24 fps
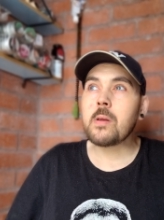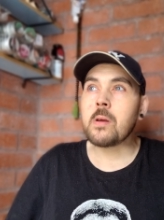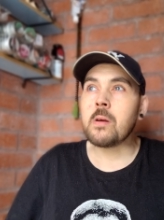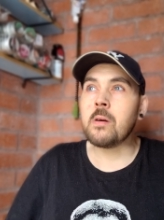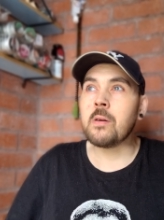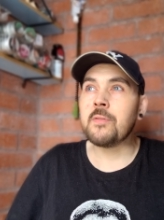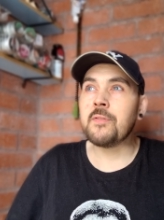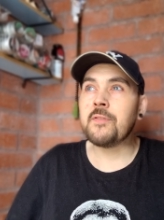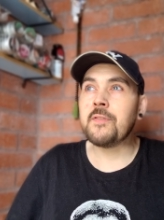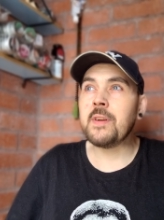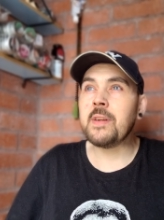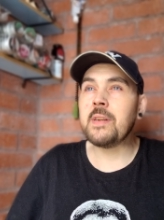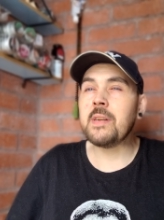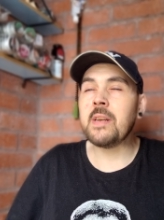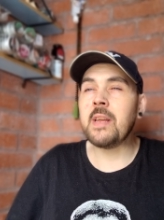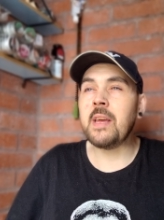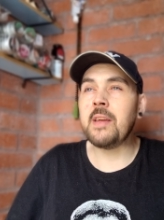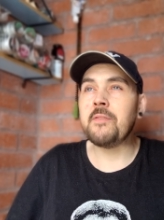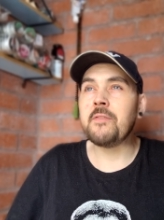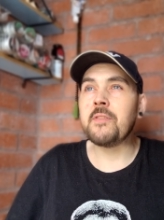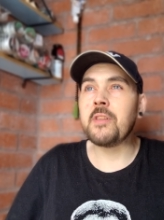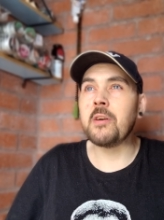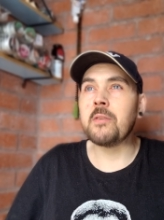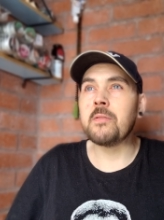I think
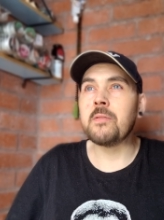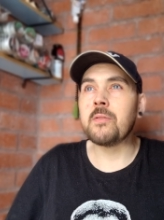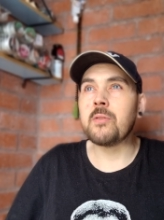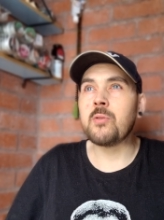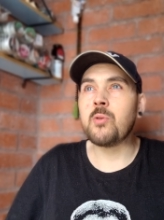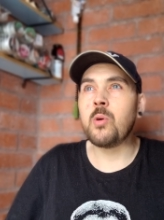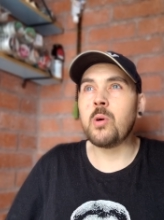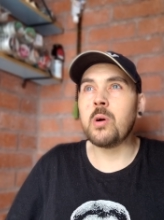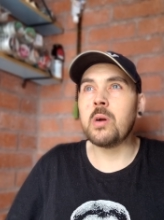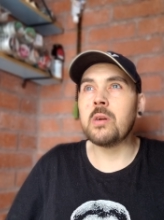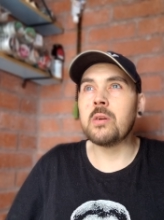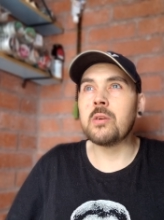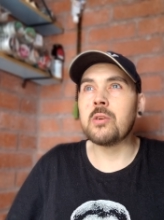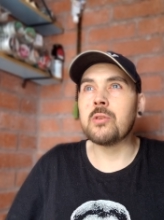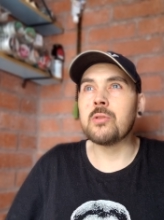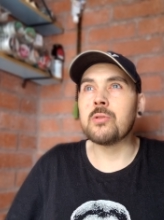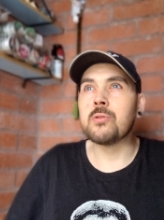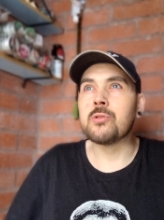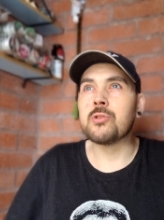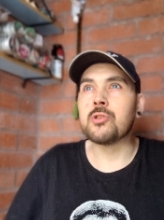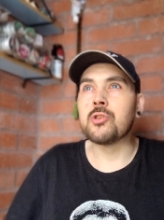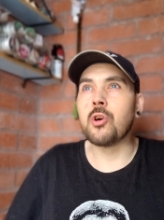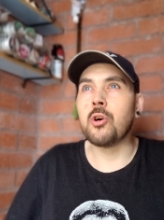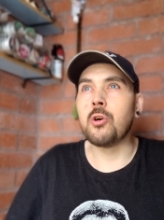they've done quite a
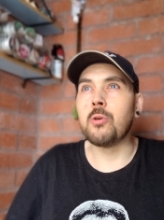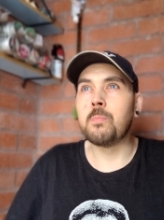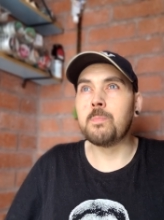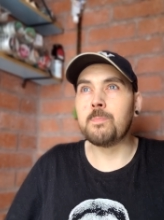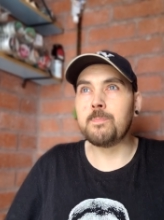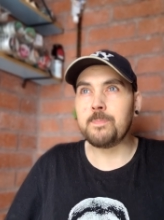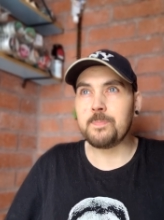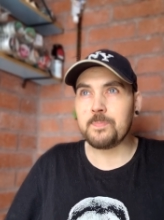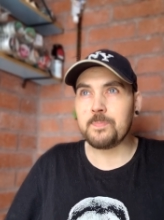good job